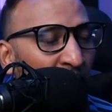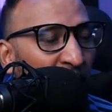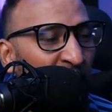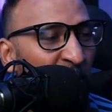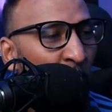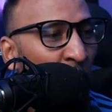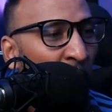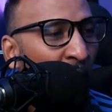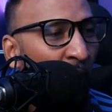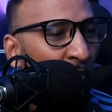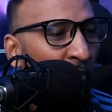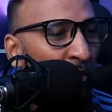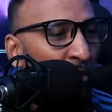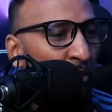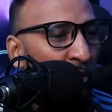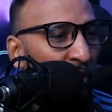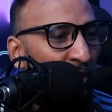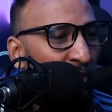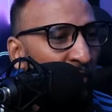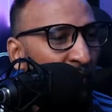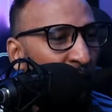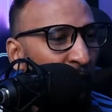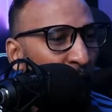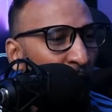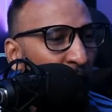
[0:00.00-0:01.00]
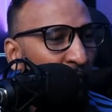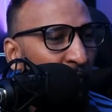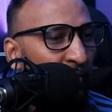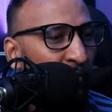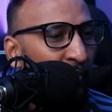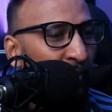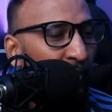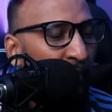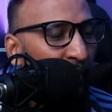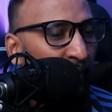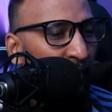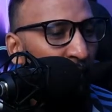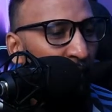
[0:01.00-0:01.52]
Is Marvin going to save
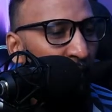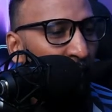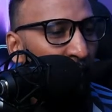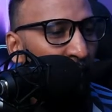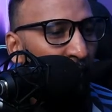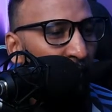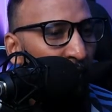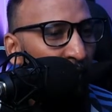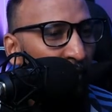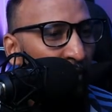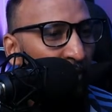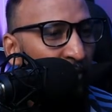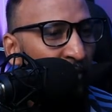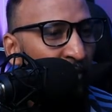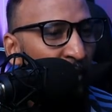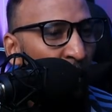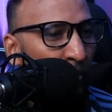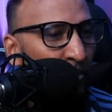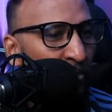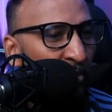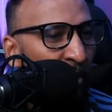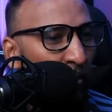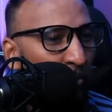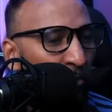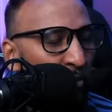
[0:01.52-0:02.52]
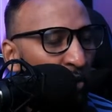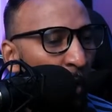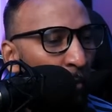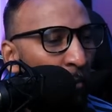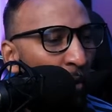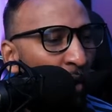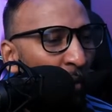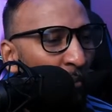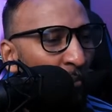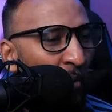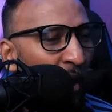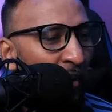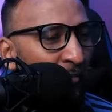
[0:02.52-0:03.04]
it? He steps up. Come
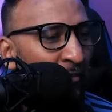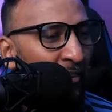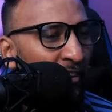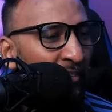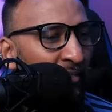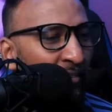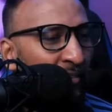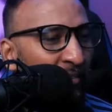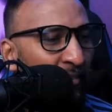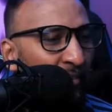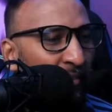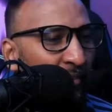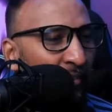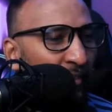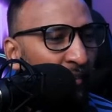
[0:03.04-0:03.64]
on, Marvin.